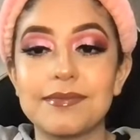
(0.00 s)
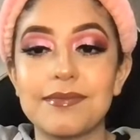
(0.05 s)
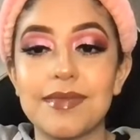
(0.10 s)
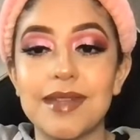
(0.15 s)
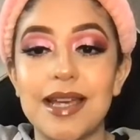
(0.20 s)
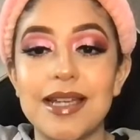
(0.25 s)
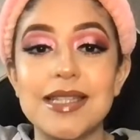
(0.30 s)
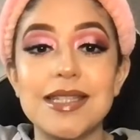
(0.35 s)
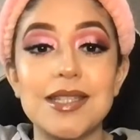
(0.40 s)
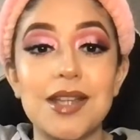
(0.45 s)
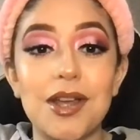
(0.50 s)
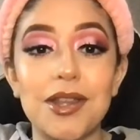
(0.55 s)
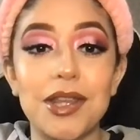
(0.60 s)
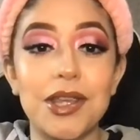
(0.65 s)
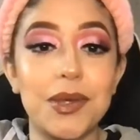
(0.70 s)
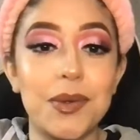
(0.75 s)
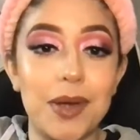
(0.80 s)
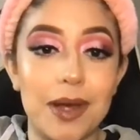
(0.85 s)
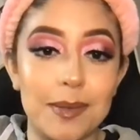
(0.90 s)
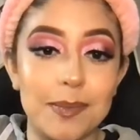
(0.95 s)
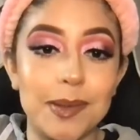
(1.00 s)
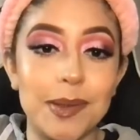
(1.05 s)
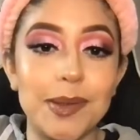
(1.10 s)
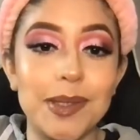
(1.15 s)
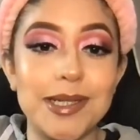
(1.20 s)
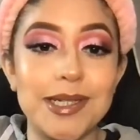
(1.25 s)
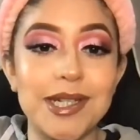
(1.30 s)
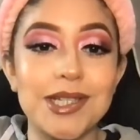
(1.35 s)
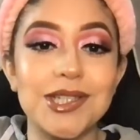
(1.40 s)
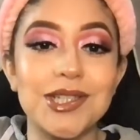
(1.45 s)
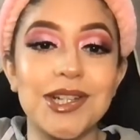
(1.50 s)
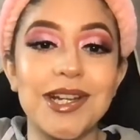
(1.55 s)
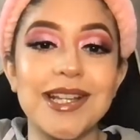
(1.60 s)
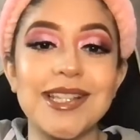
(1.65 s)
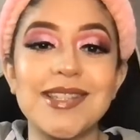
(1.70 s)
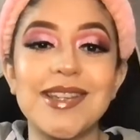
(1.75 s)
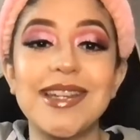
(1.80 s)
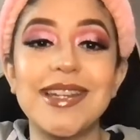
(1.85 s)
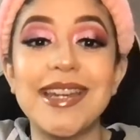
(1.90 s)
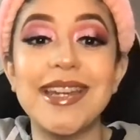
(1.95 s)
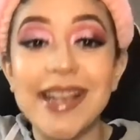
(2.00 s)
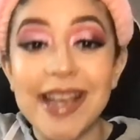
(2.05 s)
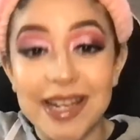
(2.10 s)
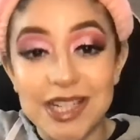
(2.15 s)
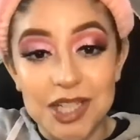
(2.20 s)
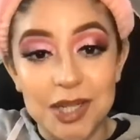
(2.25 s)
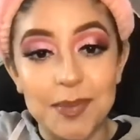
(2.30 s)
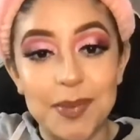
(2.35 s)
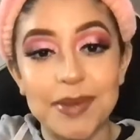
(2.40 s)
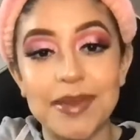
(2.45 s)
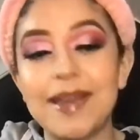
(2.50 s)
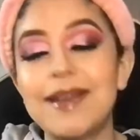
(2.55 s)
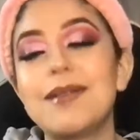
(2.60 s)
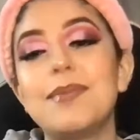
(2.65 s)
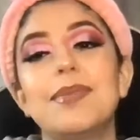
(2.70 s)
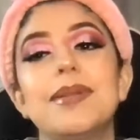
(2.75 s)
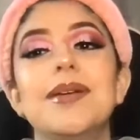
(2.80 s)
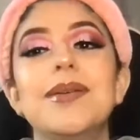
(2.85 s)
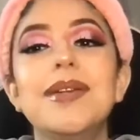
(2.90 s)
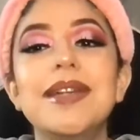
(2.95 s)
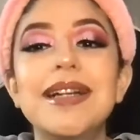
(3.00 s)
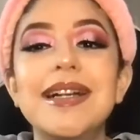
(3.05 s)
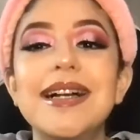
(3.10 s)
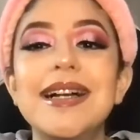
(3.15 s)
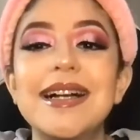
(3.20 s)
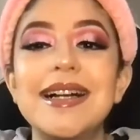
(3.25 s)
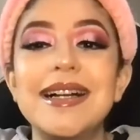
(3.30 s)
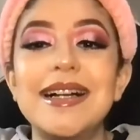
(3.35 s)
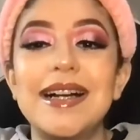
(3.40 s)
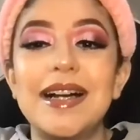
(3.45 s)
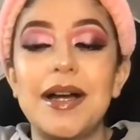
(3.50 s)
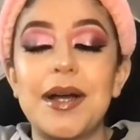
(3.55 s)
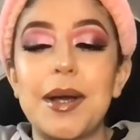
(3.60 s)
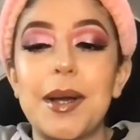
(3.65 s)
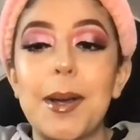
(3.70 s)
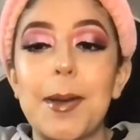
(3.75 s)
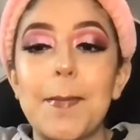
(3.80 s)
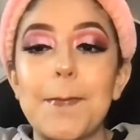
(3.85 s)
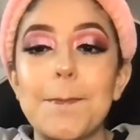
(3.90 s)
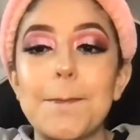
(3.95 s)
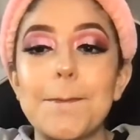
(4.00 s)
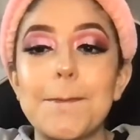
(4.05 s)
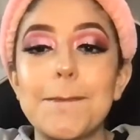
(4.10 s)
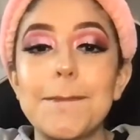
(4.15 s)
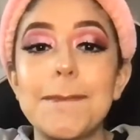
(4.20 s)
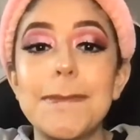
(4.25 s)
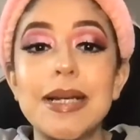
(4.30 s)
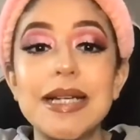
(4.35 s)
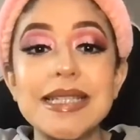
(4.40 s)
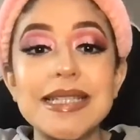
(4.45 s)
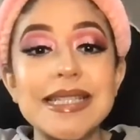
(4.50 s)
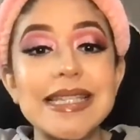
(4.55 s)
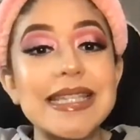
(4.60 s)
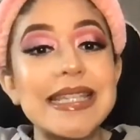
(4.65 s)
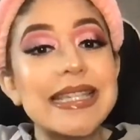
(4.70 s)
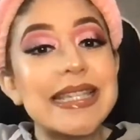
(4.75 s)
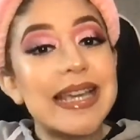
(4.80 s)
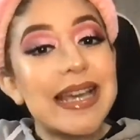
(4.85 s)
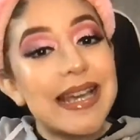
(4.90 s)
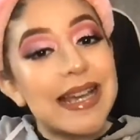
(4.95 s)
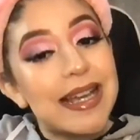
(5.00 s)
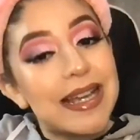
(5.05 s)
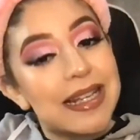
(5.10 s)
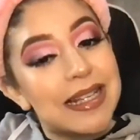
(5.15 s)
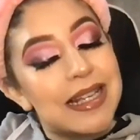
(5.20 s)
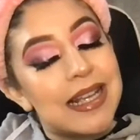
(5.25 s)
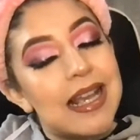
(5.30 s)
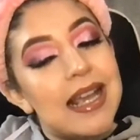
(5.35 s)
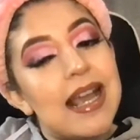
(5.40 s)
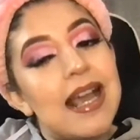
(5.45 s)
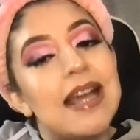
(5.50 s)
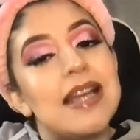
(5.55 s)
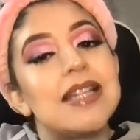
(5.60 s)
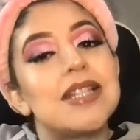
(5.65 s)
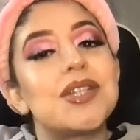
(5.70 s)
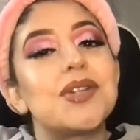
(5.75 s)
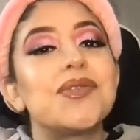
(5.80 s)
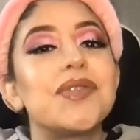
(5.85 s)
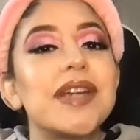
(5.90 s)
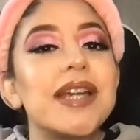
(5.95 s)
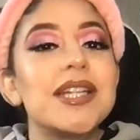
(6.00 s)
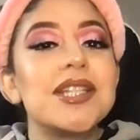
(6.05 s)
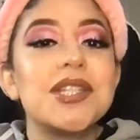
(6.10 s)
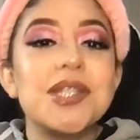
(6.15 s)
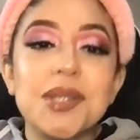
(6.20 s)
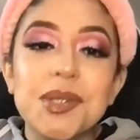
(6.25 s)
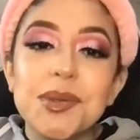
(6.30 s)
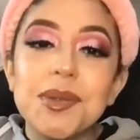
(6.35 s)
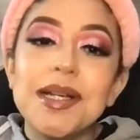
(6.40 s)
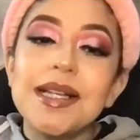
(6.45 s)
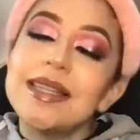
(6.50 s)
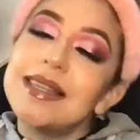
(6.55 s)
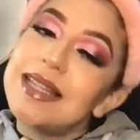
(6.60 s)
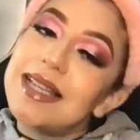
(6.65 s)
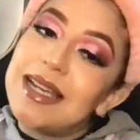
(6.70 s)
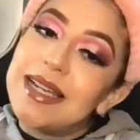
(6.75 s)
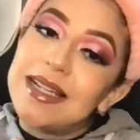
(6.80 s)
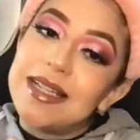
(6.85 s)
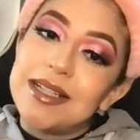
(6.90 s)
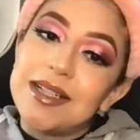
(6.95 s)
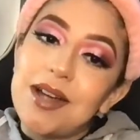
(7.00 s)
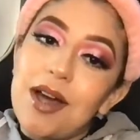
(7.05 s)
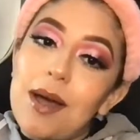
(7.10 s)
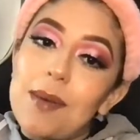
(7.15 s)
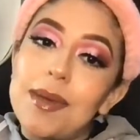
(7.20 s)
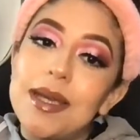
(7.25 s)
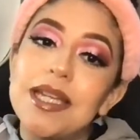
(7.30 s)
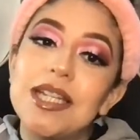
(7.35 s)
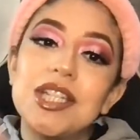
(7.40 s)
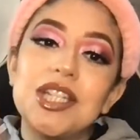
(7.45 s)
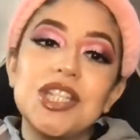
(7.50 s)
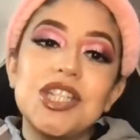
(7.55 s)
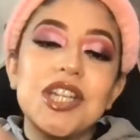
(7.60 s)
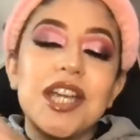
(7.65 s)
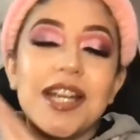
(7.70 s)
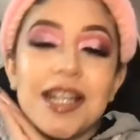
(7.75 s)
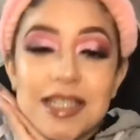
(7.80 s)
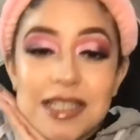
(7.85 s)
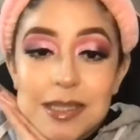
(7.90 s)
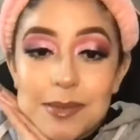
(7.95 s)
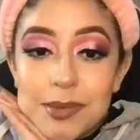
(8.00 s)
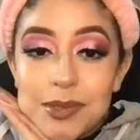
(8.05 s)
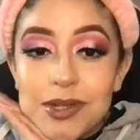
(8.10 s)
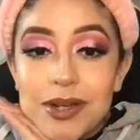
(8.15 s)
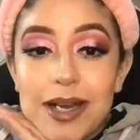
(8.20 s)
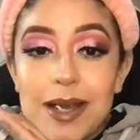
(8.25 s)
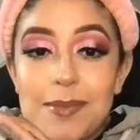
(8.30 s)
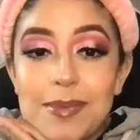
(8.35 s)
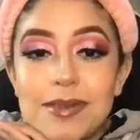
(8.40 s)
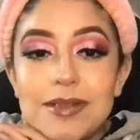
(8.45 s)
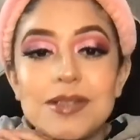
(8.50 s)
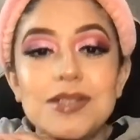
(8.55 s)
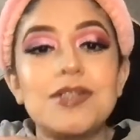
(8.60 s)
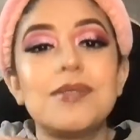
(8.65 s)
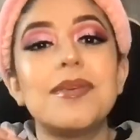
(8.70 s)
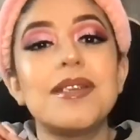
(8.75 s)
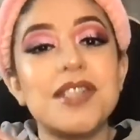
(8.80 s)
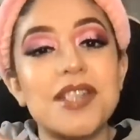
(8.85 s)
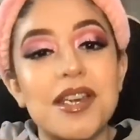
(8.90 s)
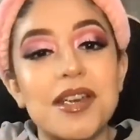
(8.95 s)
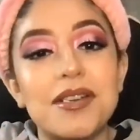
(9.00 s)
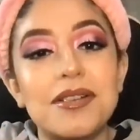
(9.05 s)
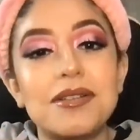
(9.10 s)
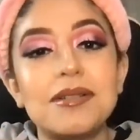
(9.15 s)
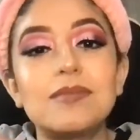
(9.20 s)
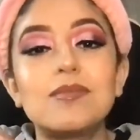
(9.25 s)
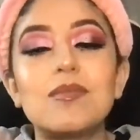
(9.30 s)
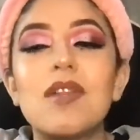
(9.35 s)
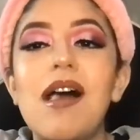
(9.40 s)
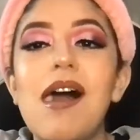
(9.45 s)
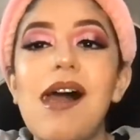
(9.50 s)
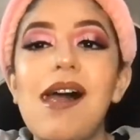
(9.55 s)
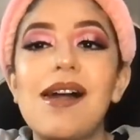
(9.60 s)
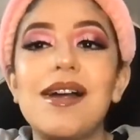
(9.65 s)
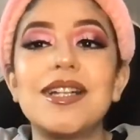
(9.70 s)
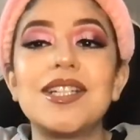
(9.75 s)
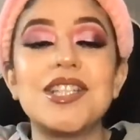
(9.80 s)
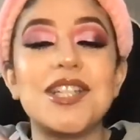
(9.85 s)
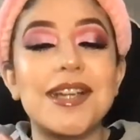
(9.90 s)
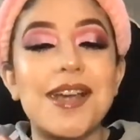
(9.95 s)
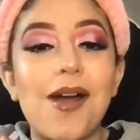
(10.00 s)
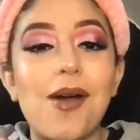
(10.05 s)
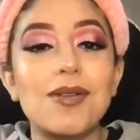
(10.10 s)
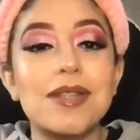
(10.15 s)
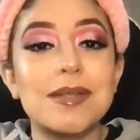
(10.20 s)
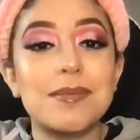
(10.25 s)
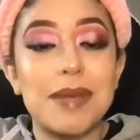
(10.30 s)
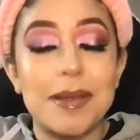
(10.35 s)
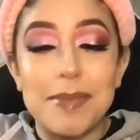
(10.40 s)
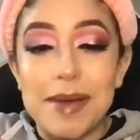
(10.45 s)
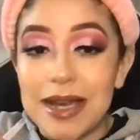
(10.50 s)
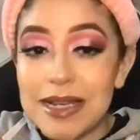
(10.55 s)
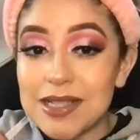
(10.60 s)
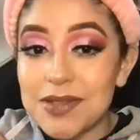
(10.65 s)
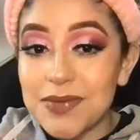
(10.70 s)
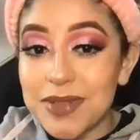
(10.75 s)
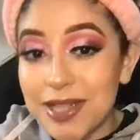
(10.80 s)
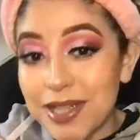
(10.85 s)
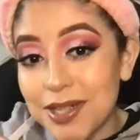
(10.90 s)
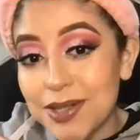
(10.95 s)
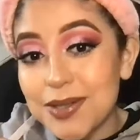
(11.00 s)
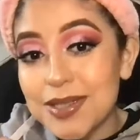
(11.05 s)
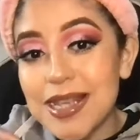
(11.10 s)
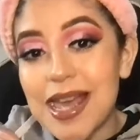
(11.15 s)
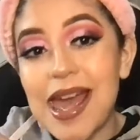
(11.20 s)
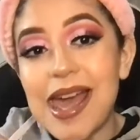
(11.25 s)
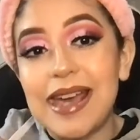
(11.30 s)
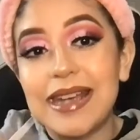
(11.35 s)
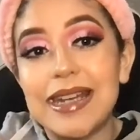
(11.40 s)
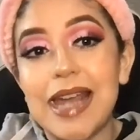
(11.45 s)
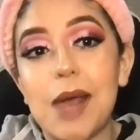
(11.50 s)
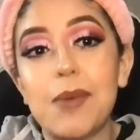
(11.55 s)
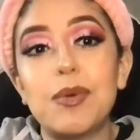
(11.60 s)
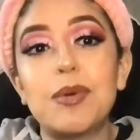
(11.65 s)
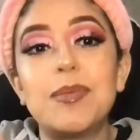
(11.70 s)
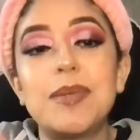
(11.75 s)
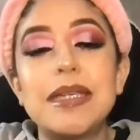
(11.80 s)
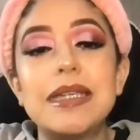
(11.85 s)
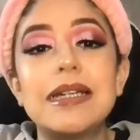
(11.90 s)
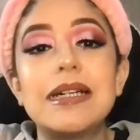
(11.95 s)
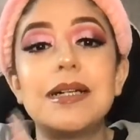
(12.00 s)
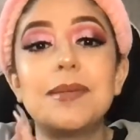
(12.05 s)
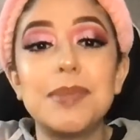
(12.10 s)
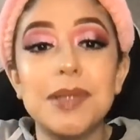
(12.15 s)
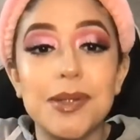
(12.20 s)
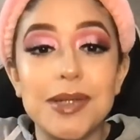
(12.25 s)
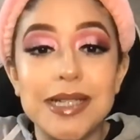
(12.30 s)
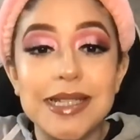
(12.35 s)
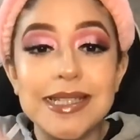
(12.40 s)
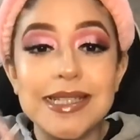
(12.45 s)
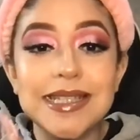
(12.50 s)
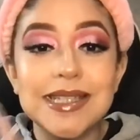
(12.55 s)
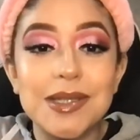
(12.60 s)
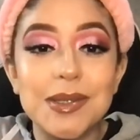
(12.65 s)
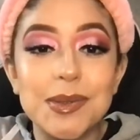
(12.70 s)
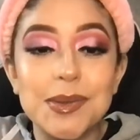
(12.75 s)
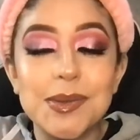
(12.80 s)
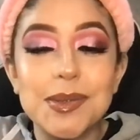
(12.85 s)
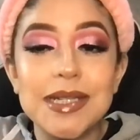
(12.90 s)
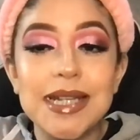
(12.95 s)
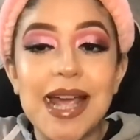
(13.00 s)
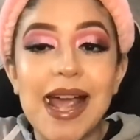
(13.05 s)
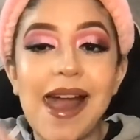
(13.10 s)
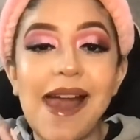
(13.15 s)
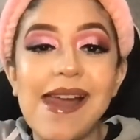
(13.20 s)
I saw that you uploaded yesterday, so I need to catch up on that upload. But yeah, don't forget to like, comment, share, and subscribe to my channel, and check out my past videos, and I will be uploading soon.